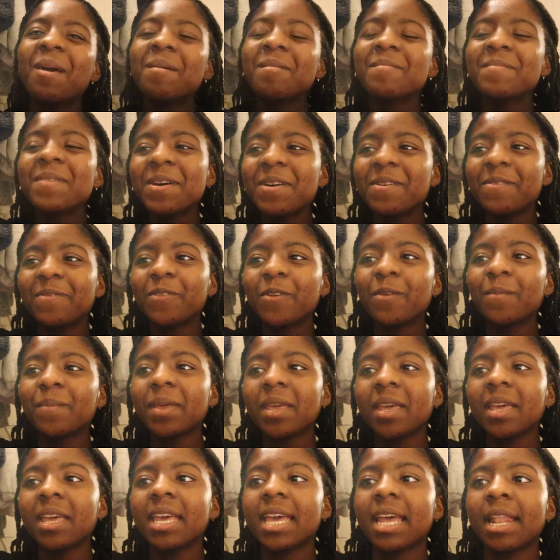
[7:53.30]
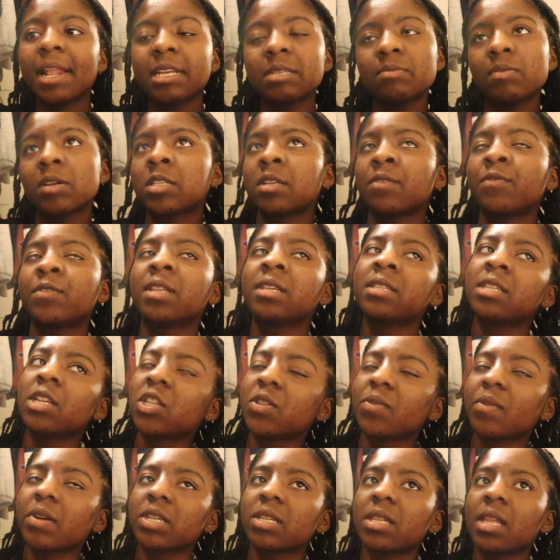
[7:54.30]
But for me, and especially for the
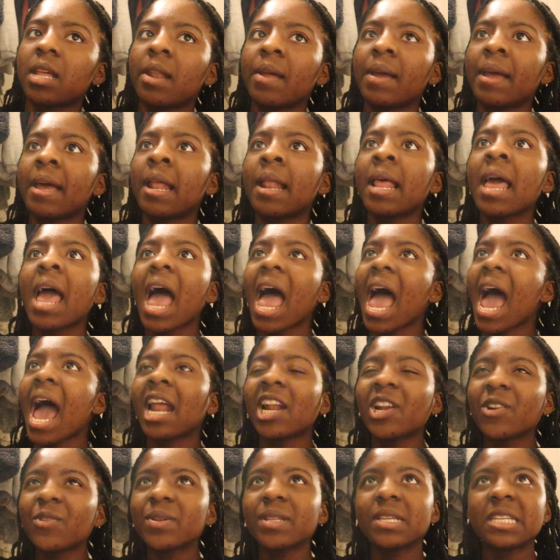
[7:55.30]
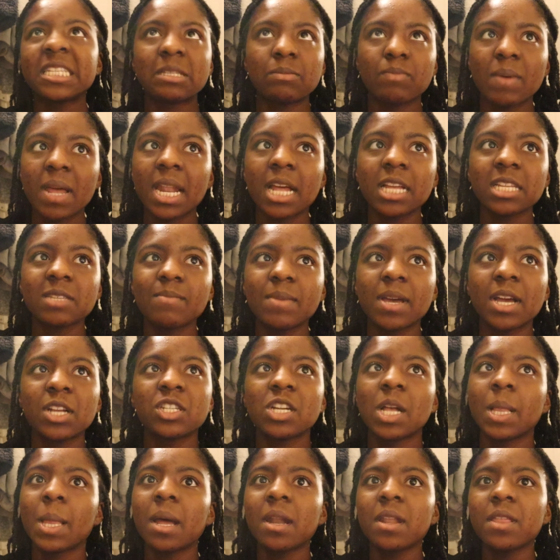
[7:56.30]
situation that I'm in, I didn't really spend as
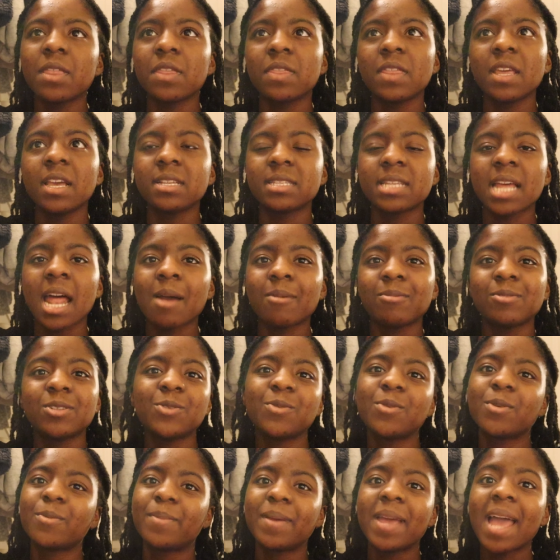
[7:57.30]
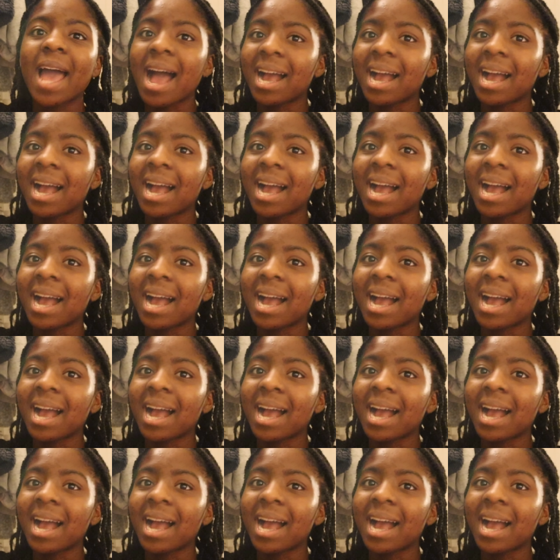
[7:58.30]
much. A lot of the things that I would do would be